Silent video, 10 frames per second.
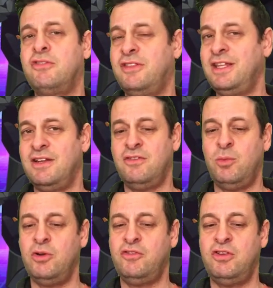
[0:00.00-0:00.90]
because I think there's
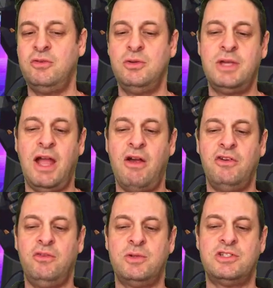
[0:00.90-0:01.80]
one or two new
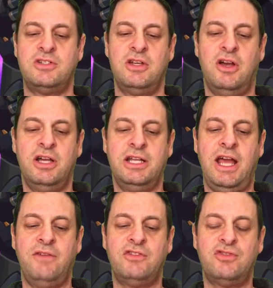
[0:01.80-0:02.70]
characters which I'm going
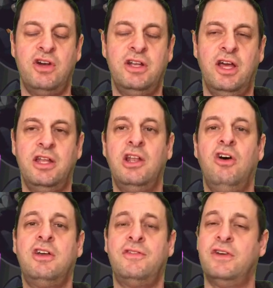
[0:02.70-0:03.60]
to have to try and
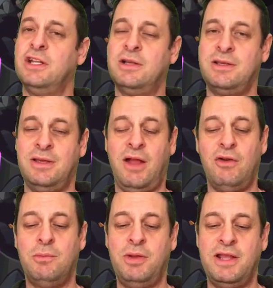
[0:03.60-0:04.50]
unlock if I'm going to
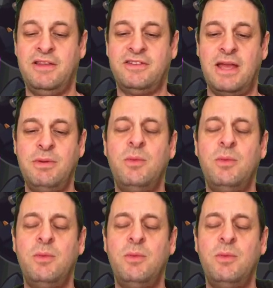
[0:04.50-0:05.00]
carry on playing this game.